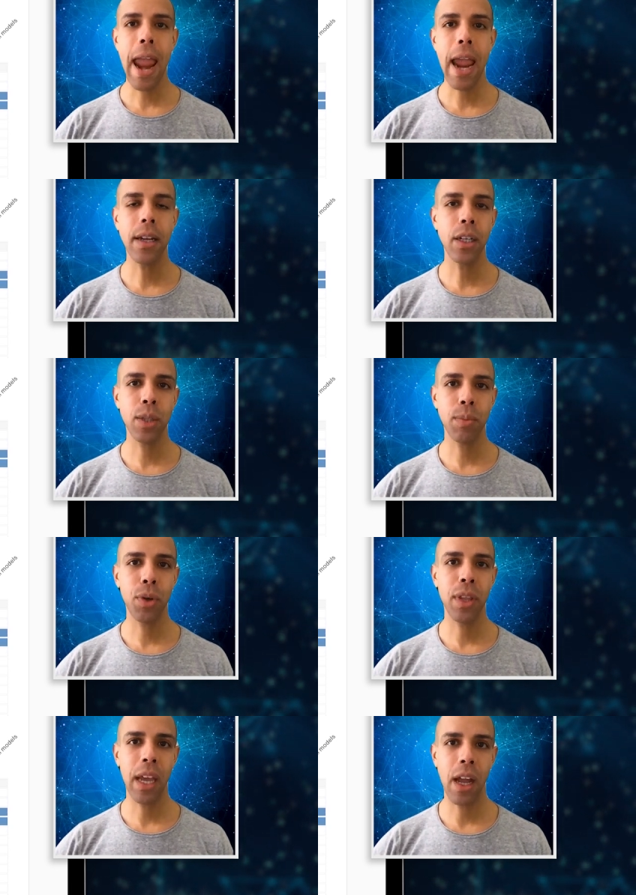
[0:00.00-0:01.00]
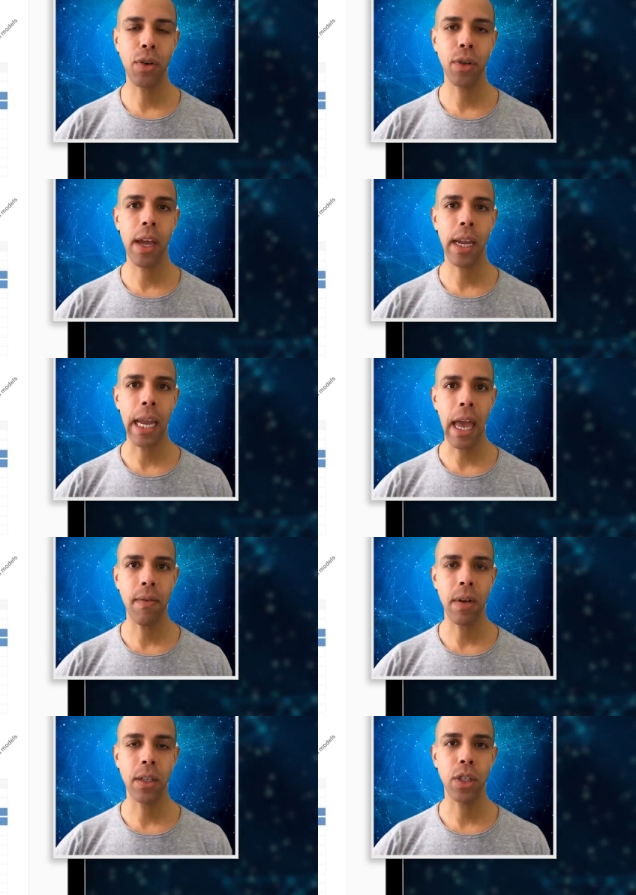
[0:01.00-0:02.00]
and explore the underlying
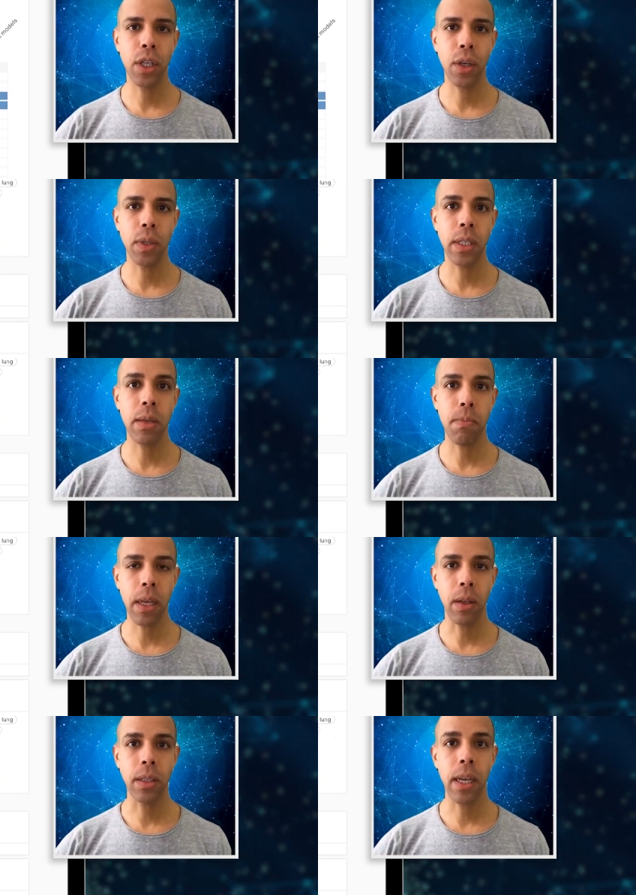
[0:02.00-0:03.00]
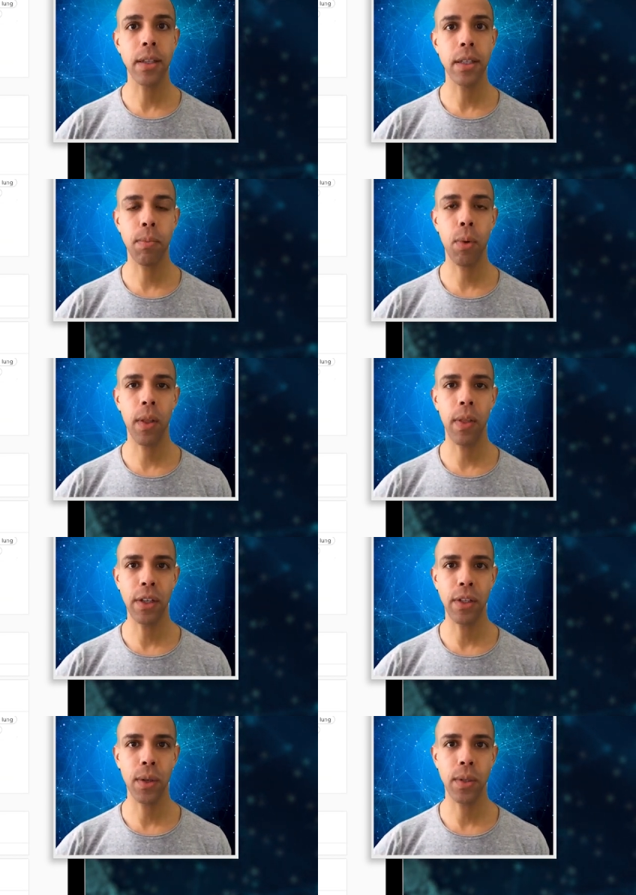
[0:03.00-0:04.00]
evidence used to build and support the
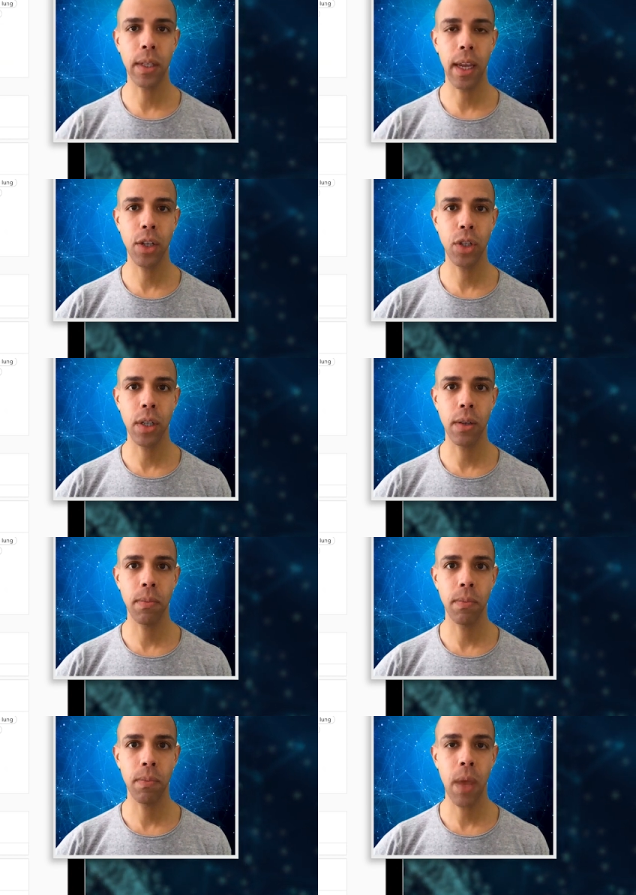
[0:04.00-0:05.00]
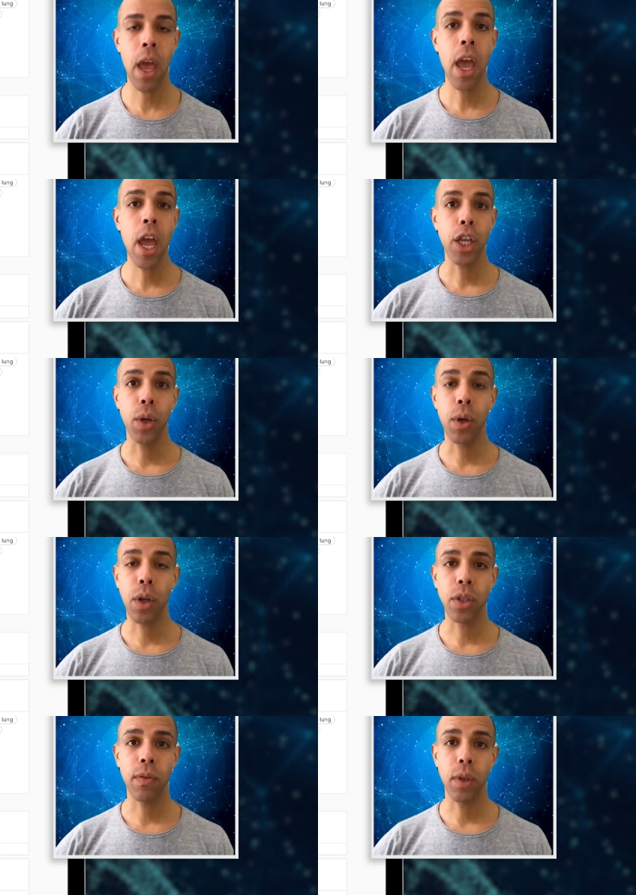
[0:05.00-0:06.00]
association. You can
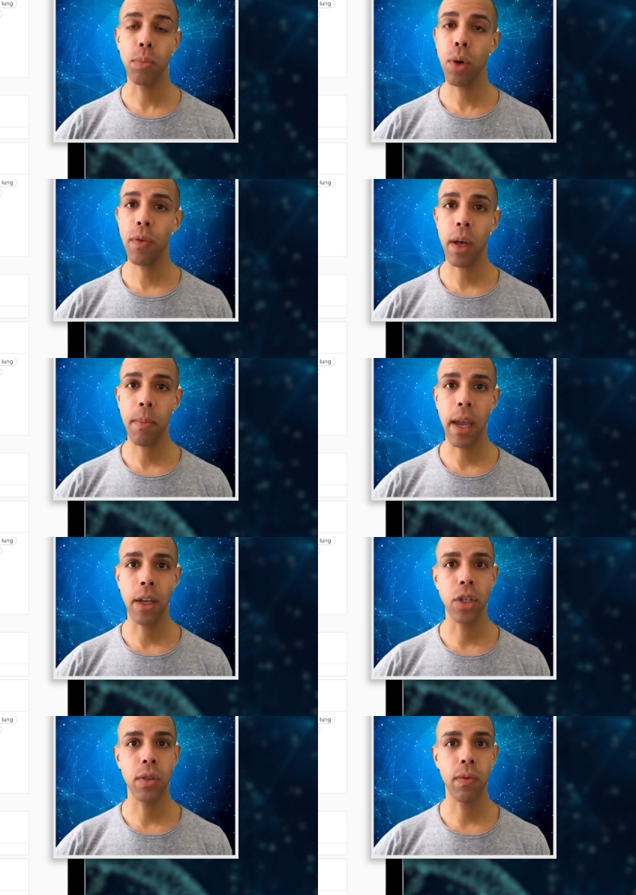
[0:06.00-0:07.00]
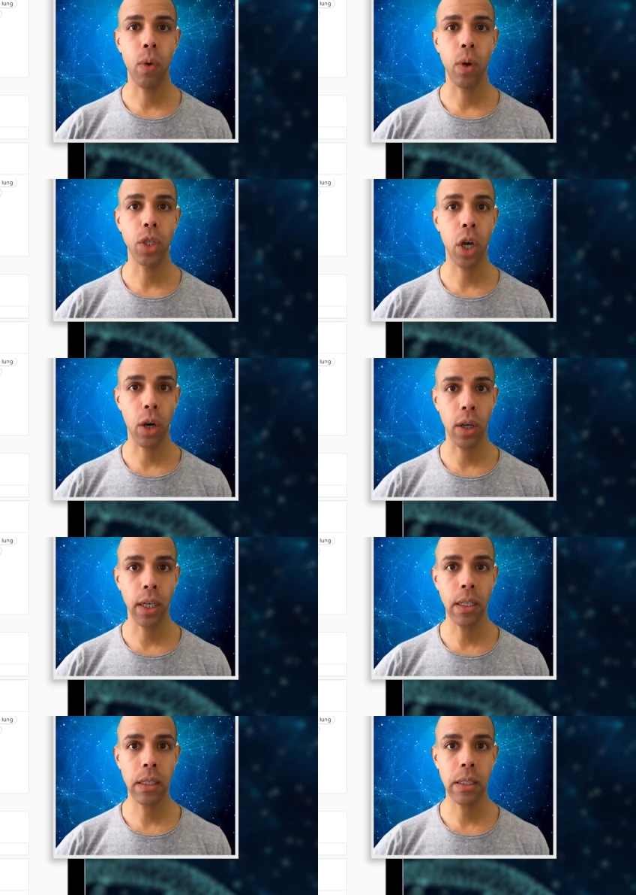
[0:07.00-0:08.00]
also view profile pages for
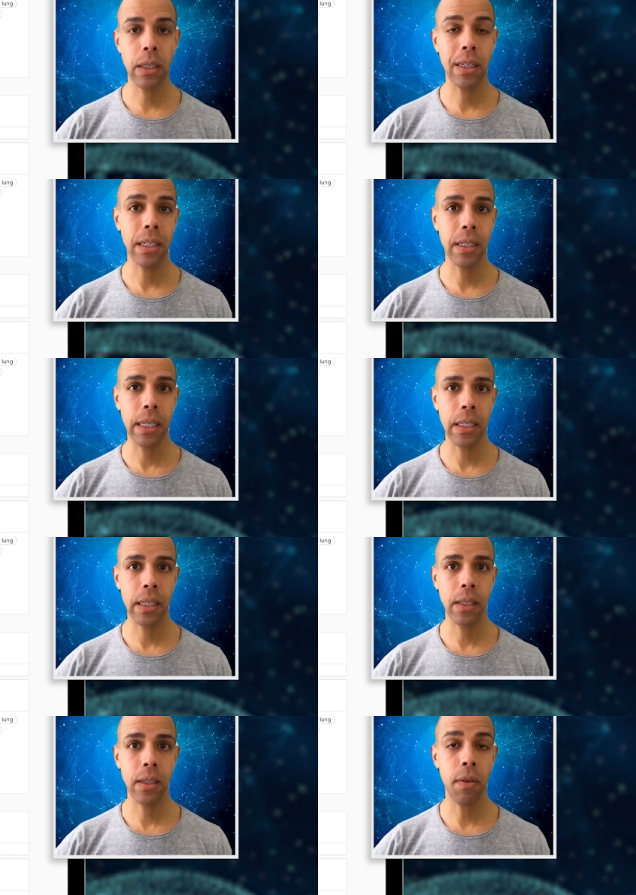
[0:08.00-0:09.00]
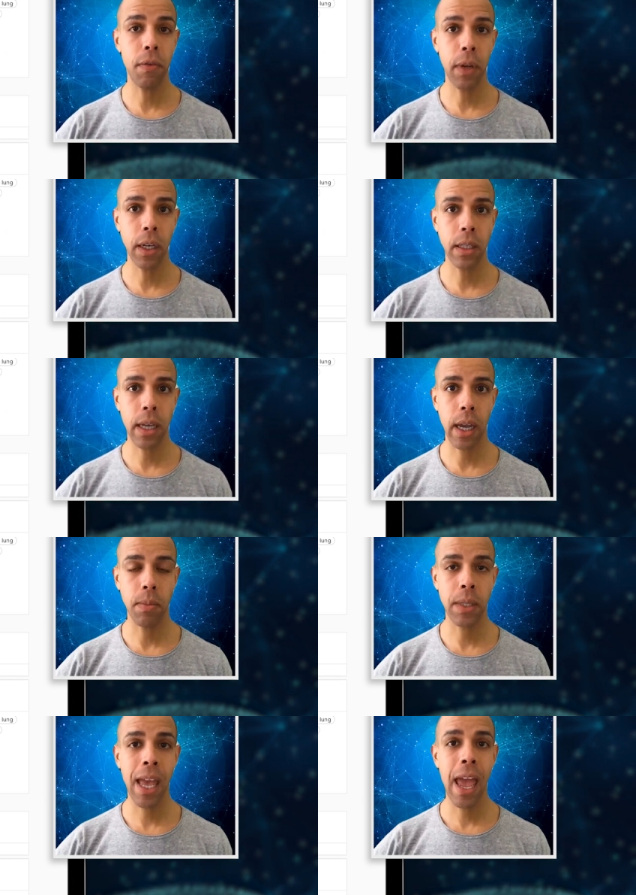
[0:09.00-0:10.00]
targets, diseases,
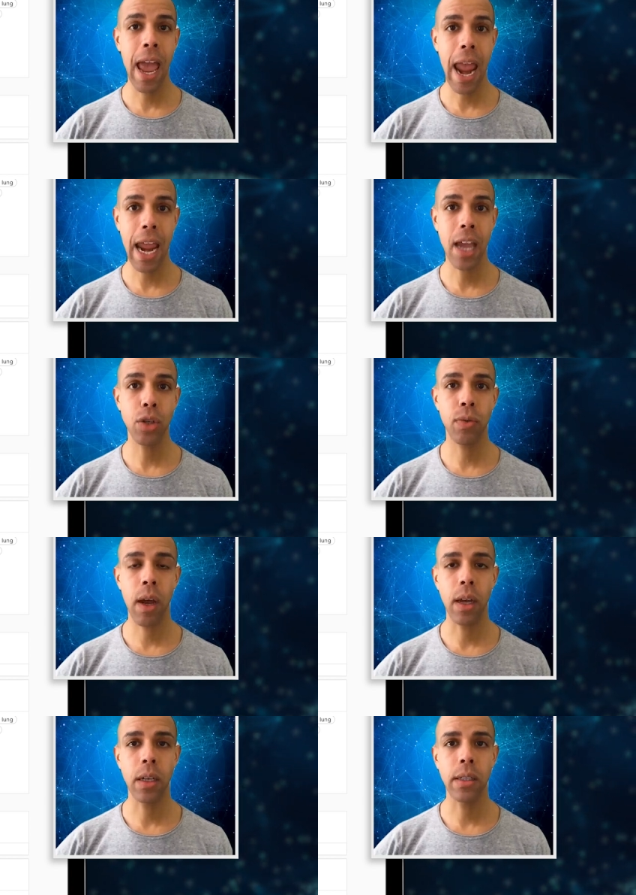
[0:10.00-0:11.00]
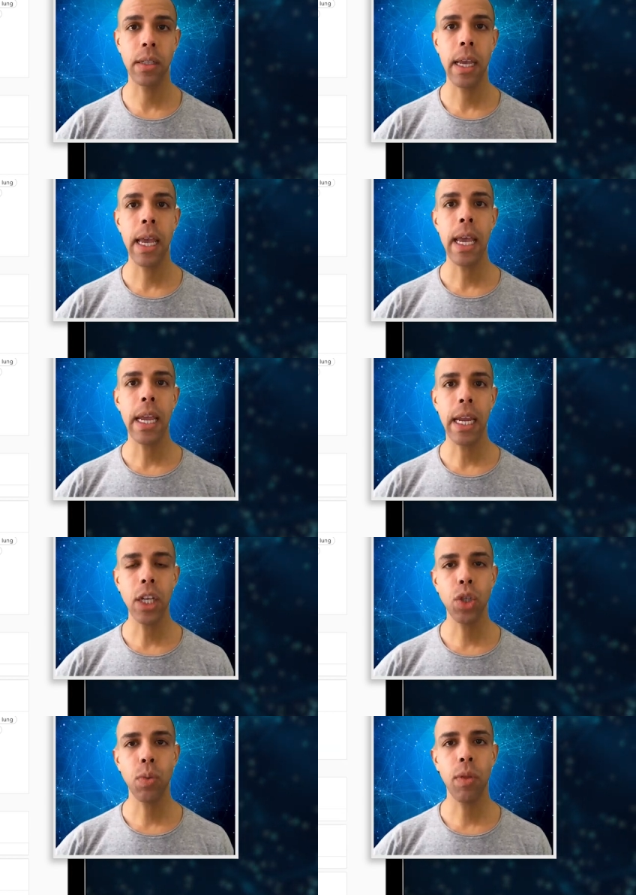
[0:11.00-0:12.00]
phenotypes, and drugs,
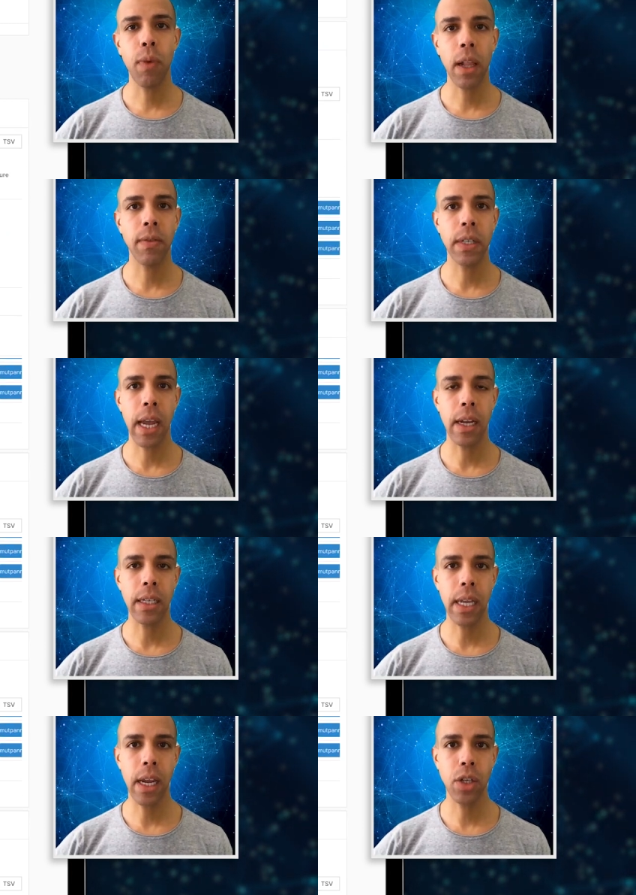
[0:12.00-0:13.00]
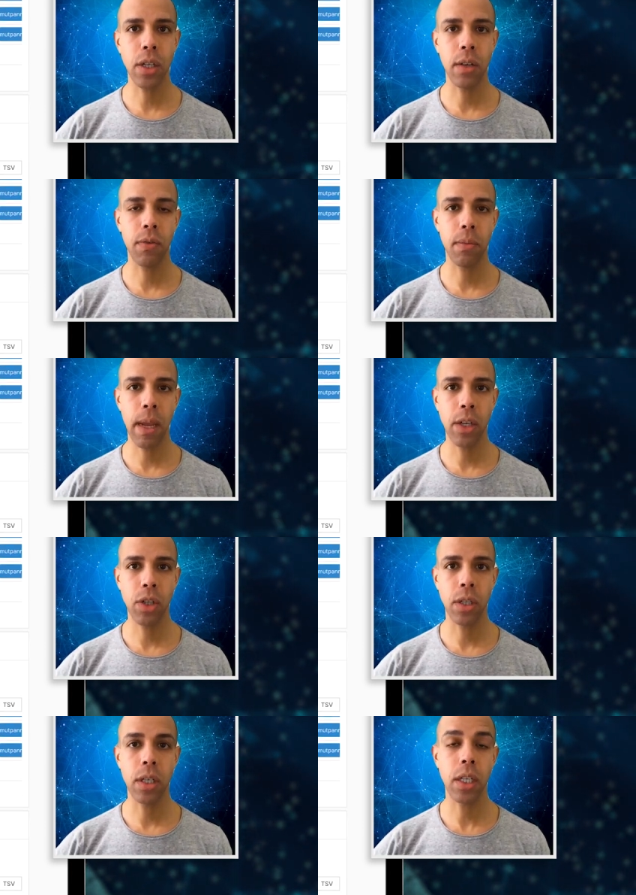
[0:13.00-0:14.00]
each with relevant annotation
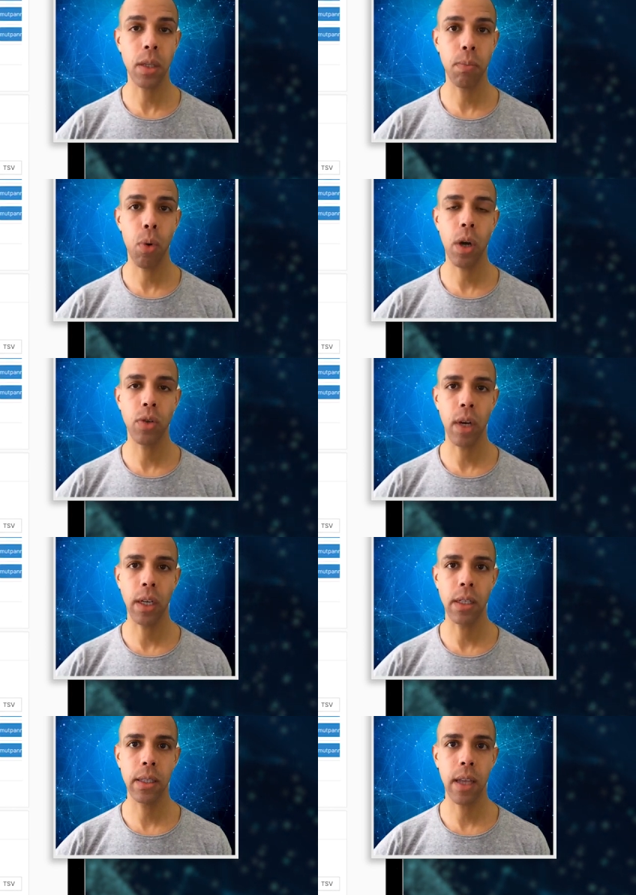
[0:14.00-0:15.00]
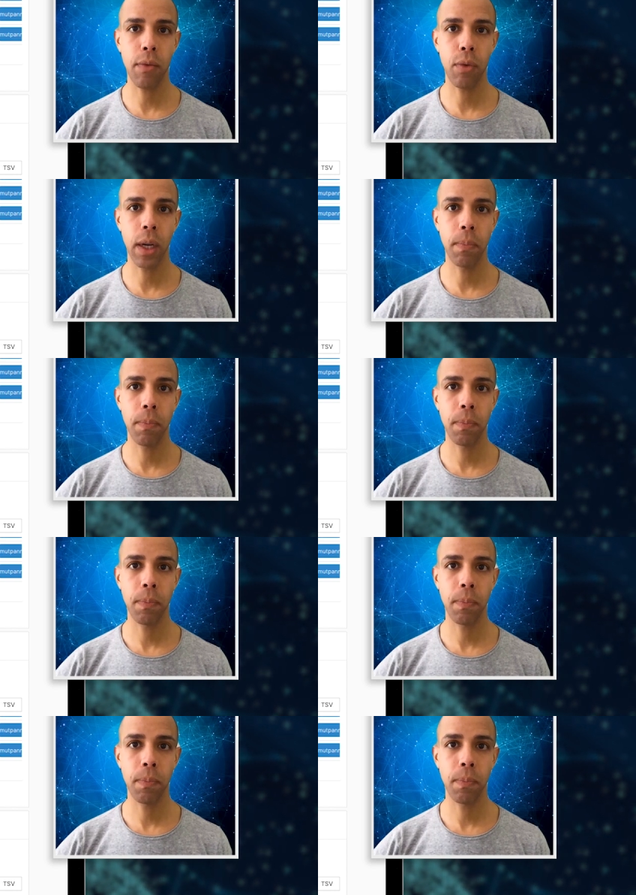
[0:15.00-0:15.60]
information to support drug discovery.